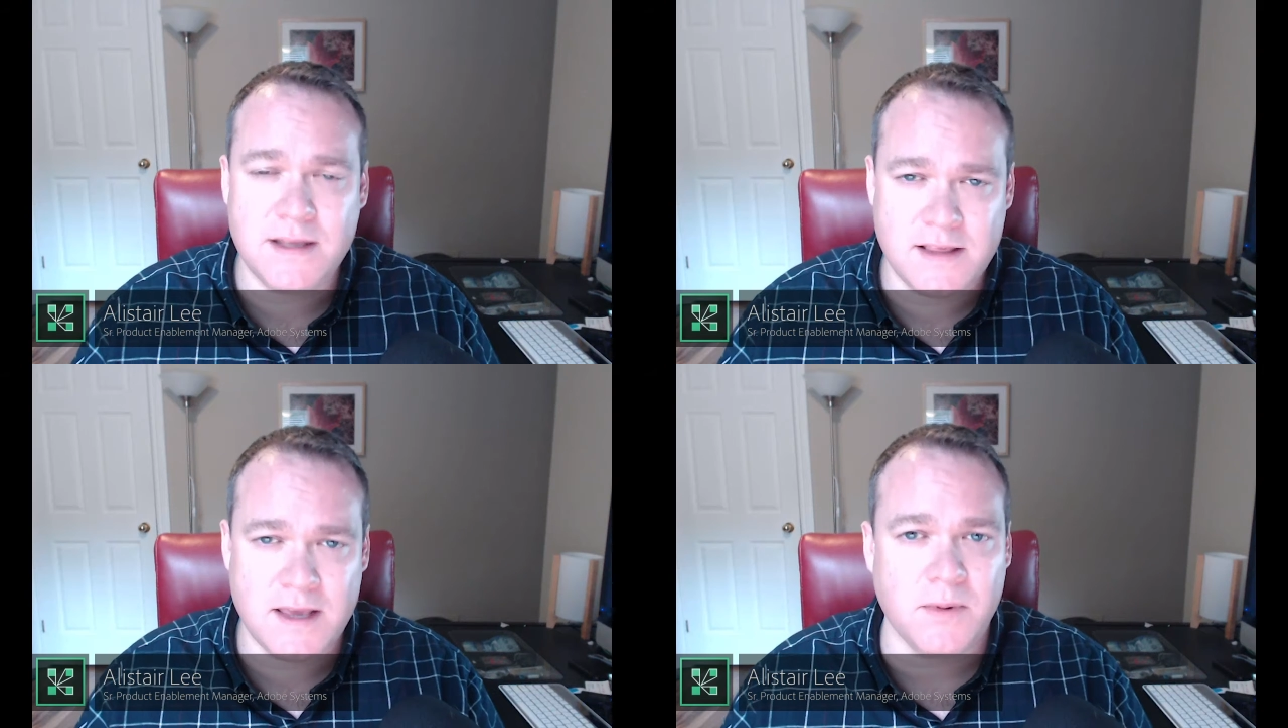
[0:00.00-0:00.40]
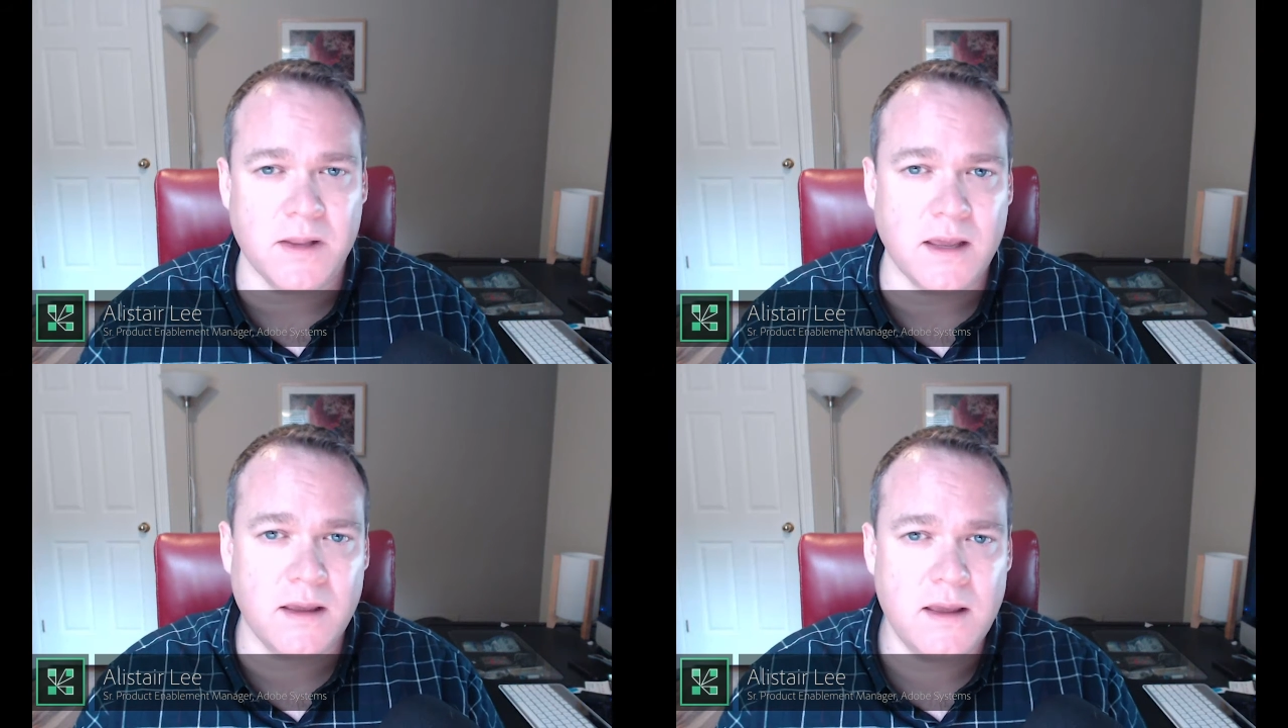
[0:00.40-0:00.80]

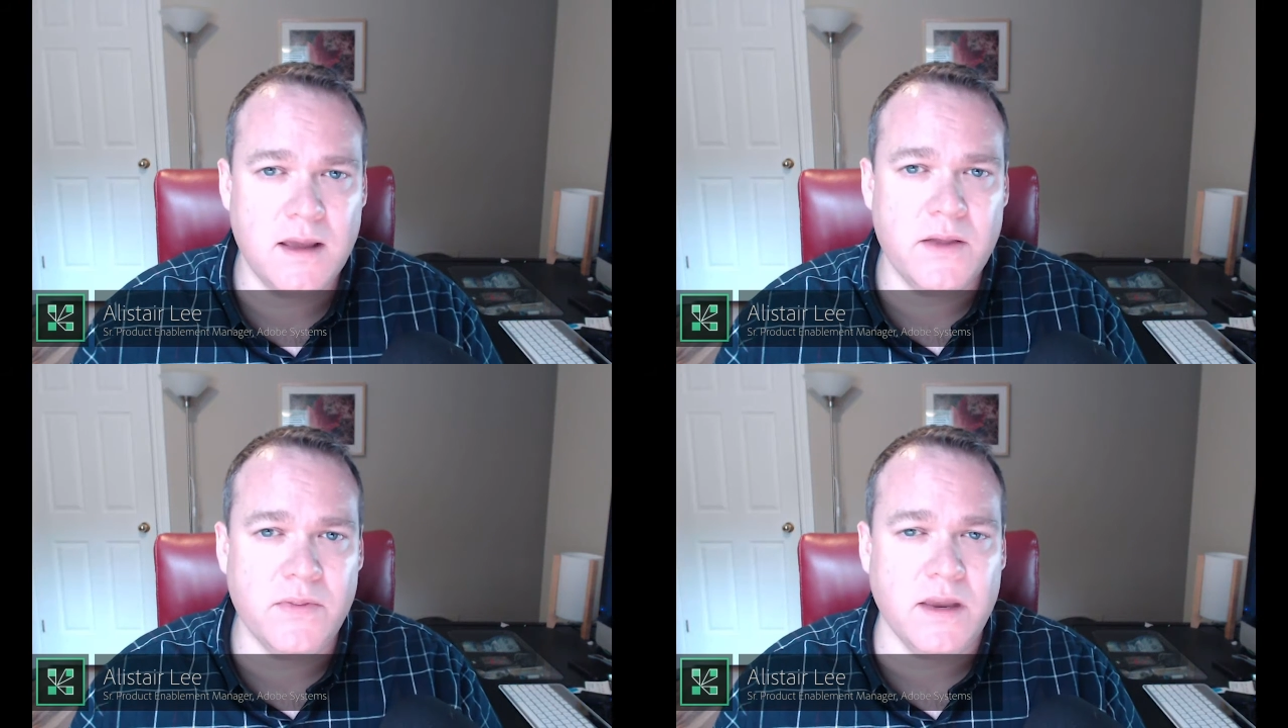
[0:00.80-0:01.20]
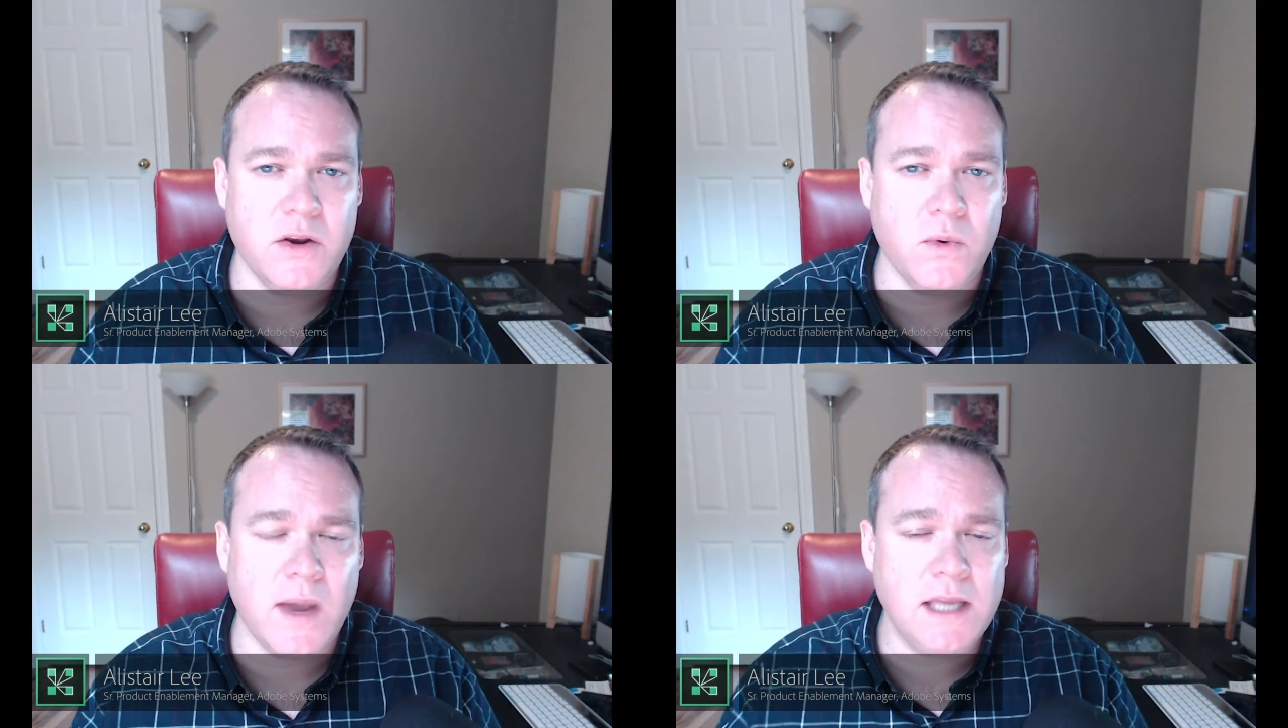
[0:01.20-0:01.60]
disabling the
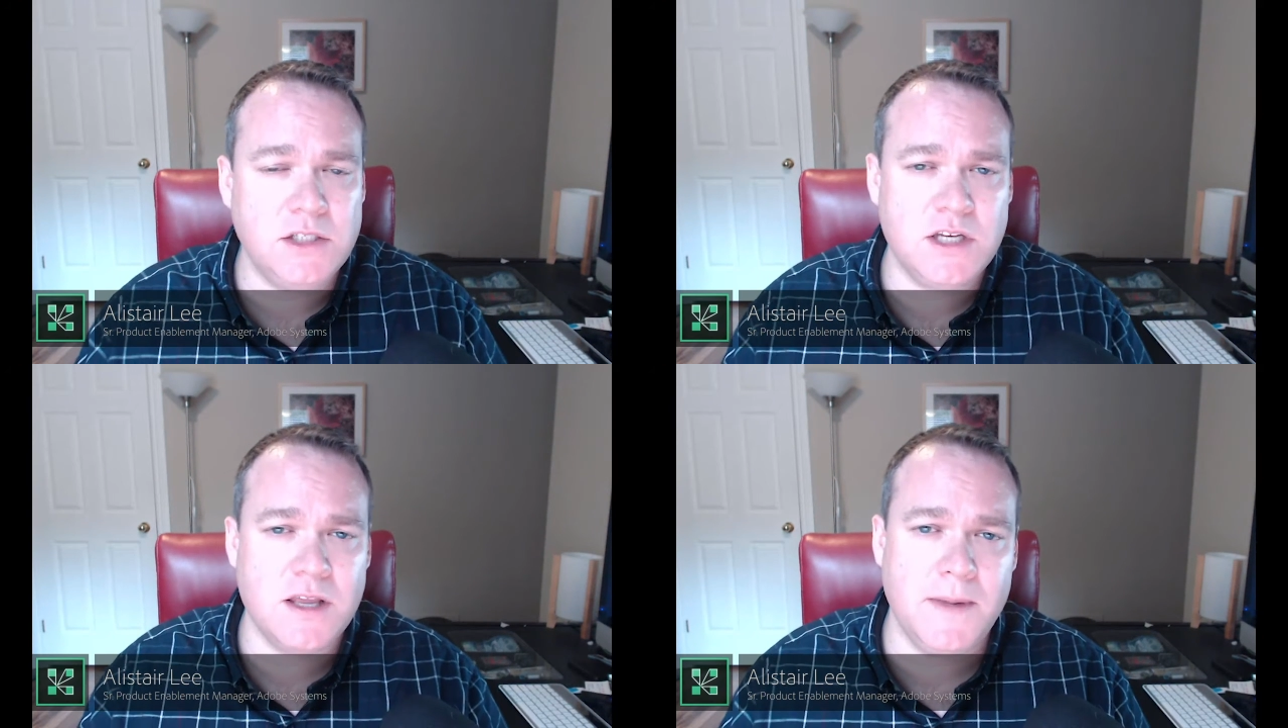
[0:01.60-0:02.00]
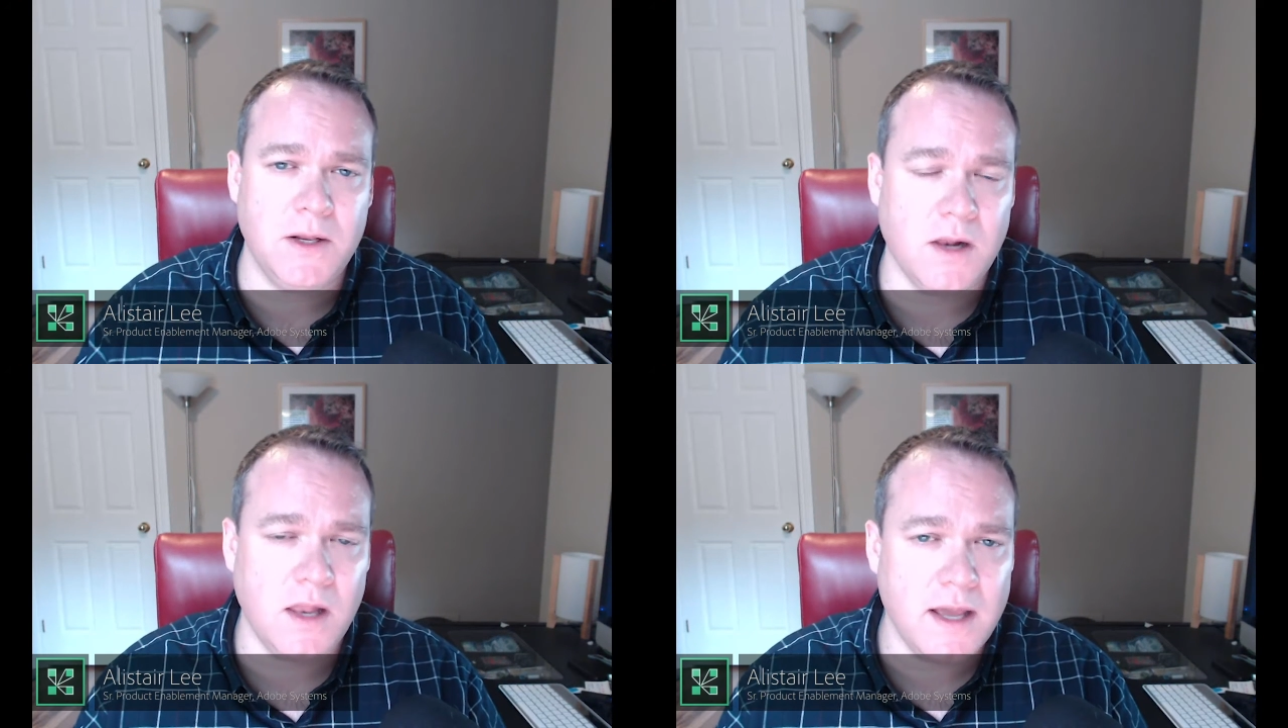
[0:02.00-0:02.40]
new
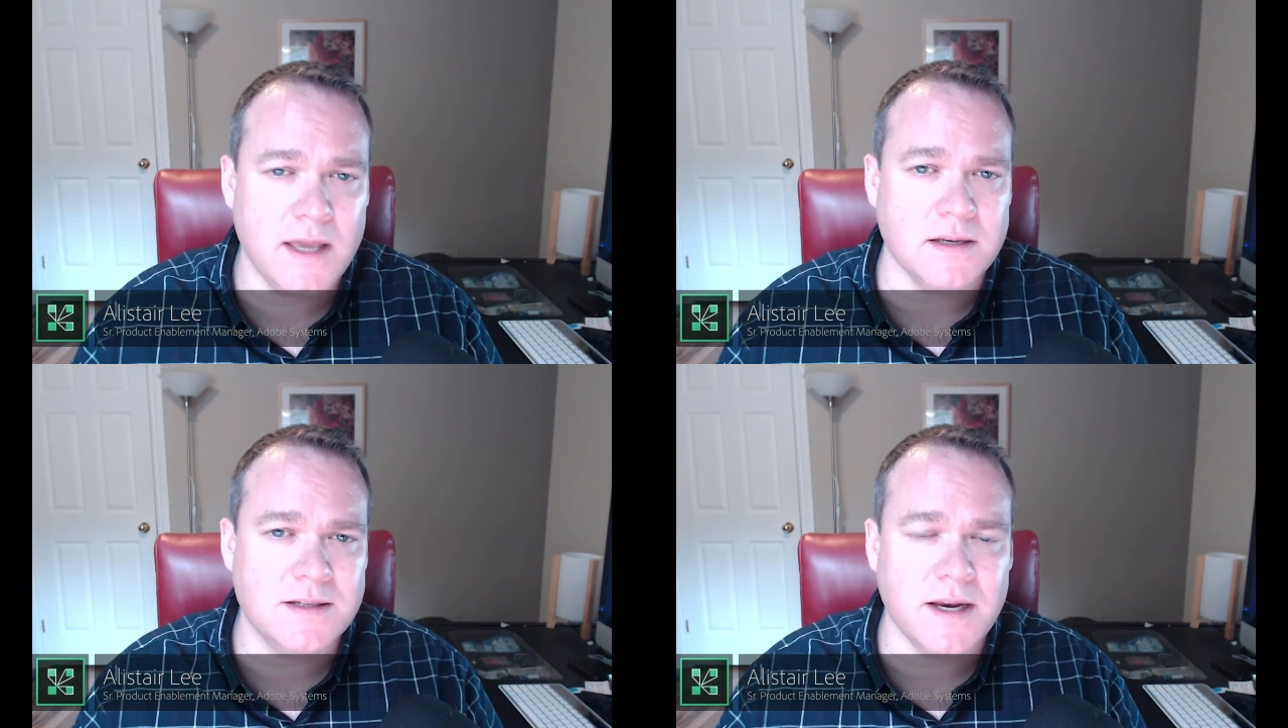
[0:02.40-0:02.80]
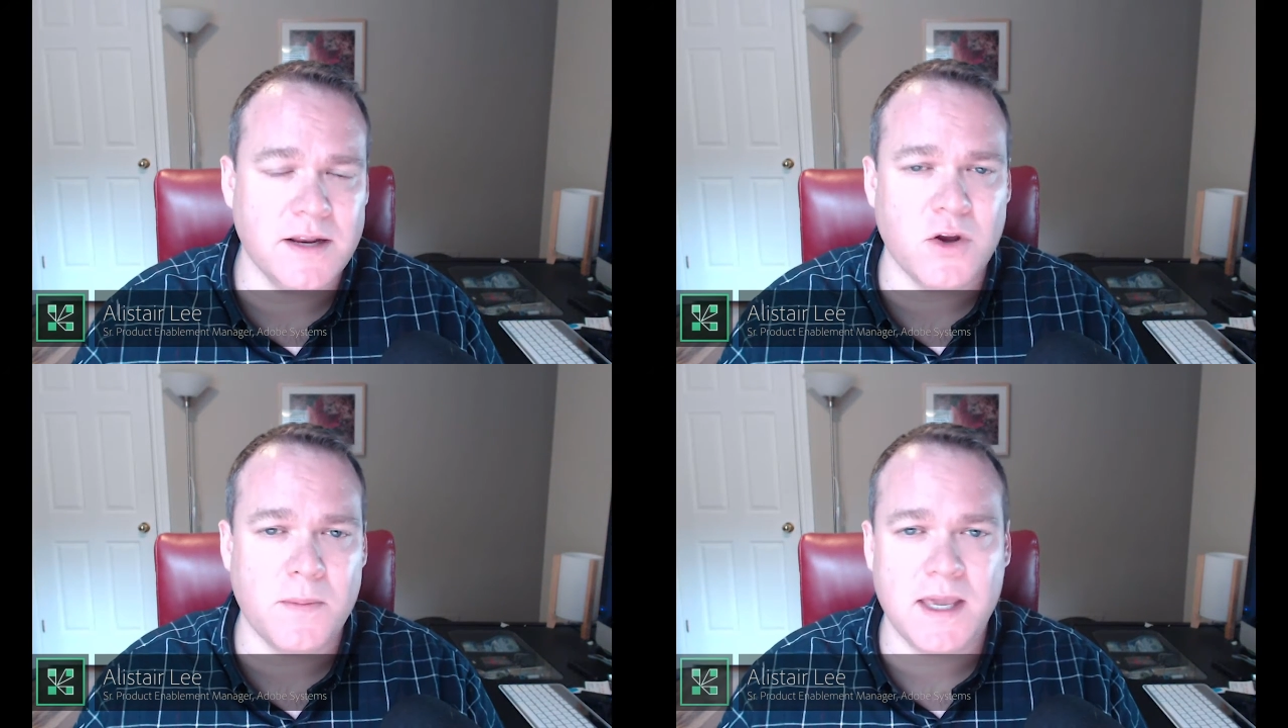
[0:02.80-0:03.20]
HTML client in
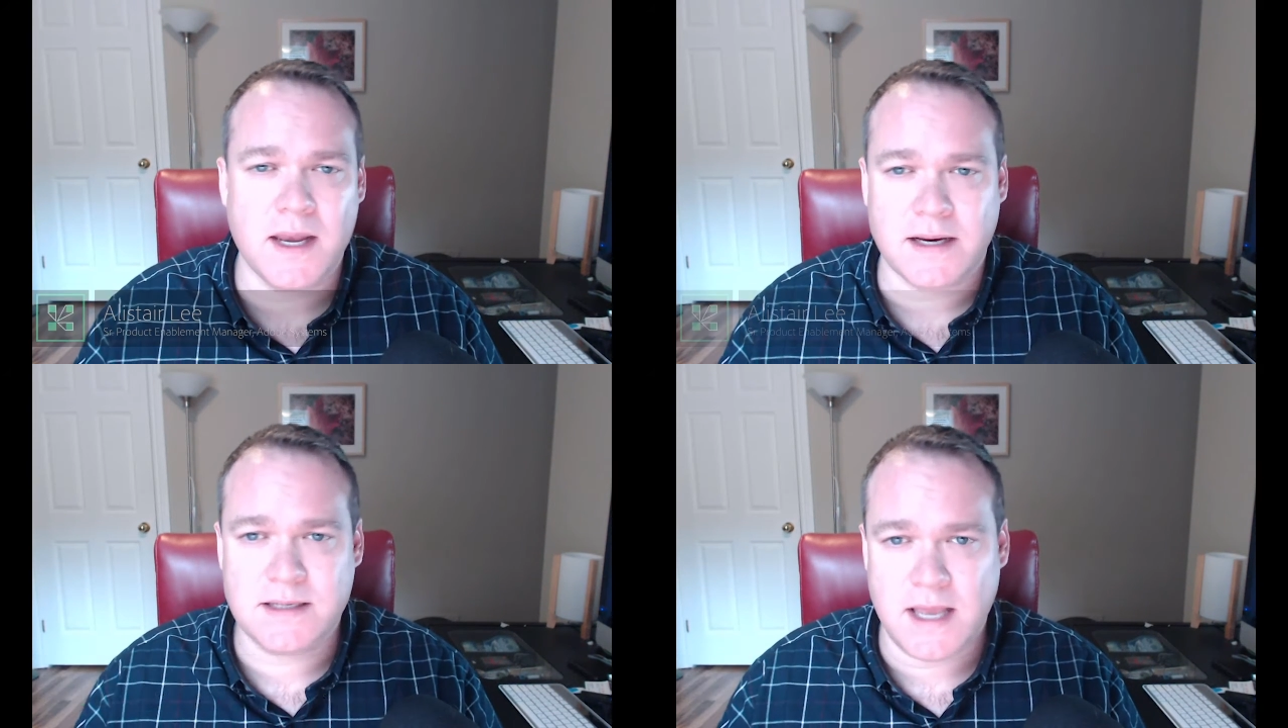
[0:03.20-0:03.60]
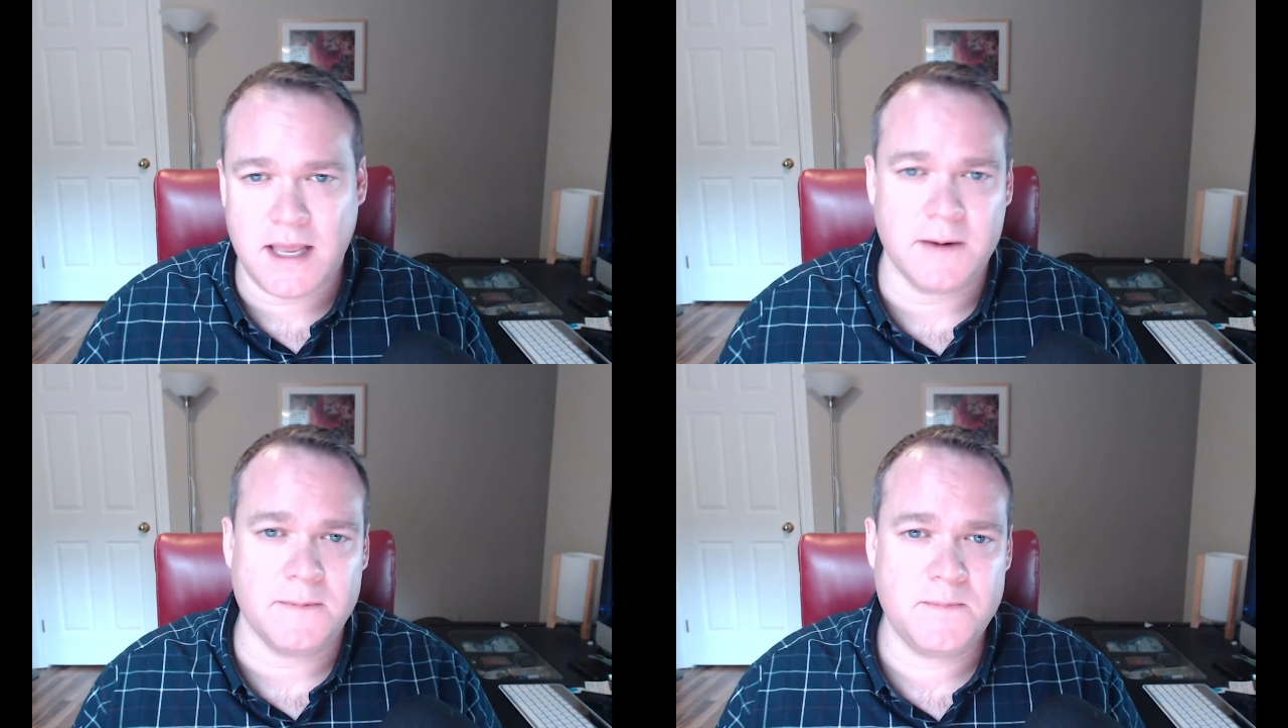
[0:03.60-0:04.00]
Adobe Connect
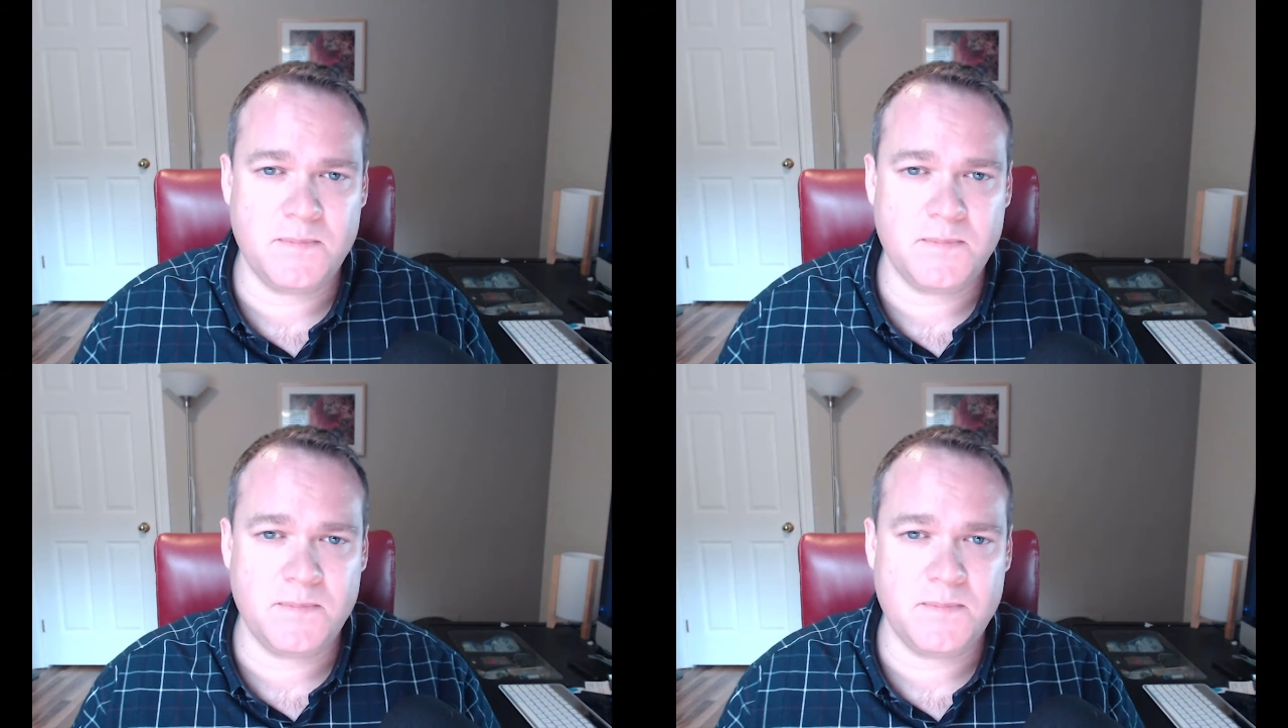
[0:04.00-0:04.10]
10.